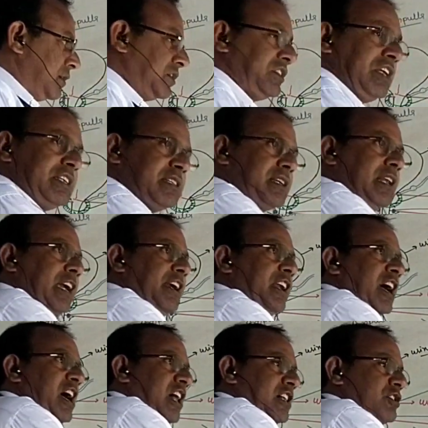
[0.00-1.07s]
This
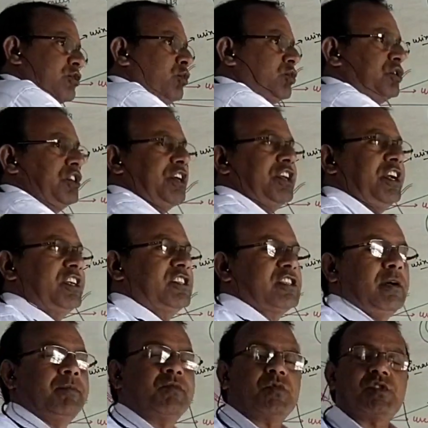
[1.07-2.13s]
gland also secretes
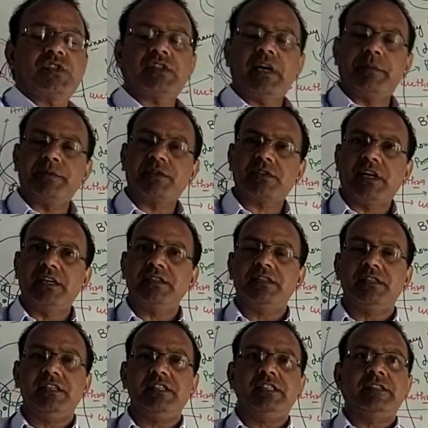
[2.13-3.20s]
some
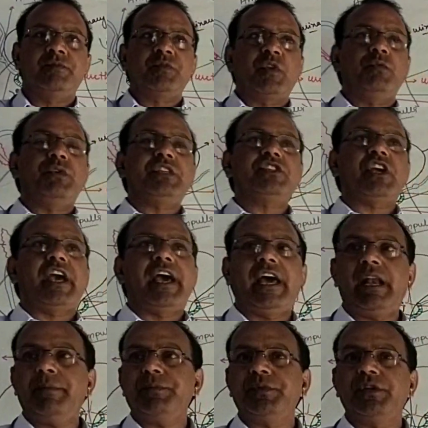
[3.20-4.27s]
substances which
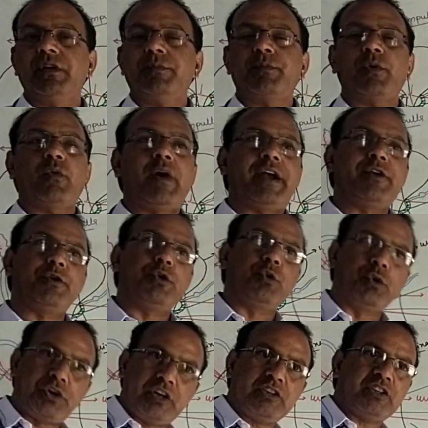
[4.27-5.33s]
help provide
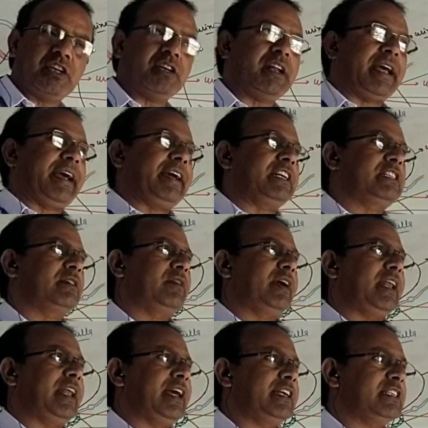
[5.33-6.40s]
nutrition as
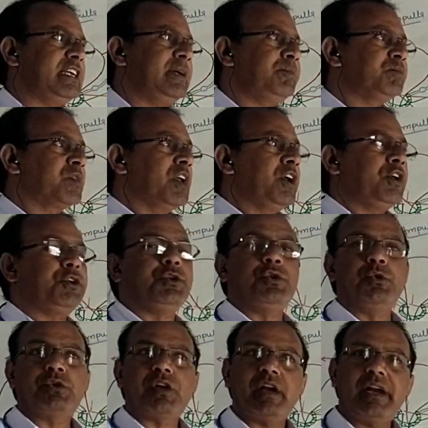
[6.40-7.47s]
well as
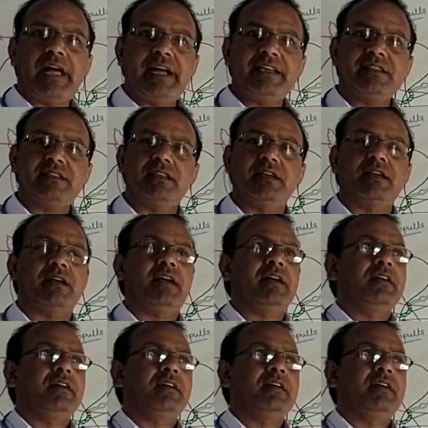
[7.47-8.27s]
neutralize the